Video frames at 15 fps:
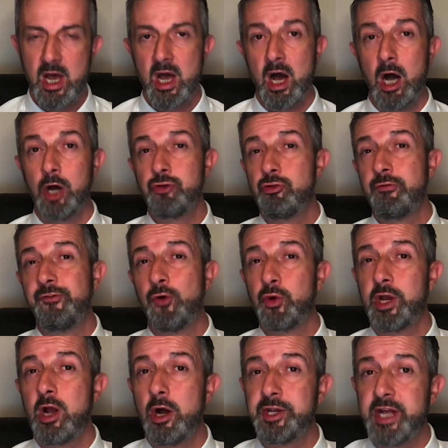
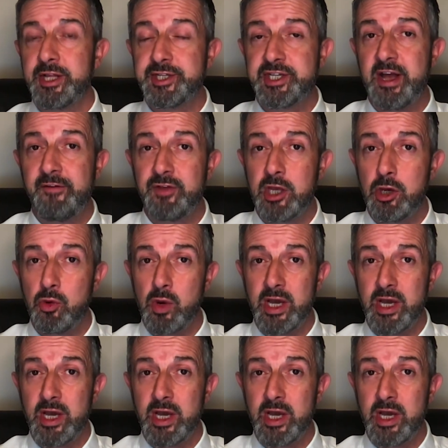149 Denton Avenue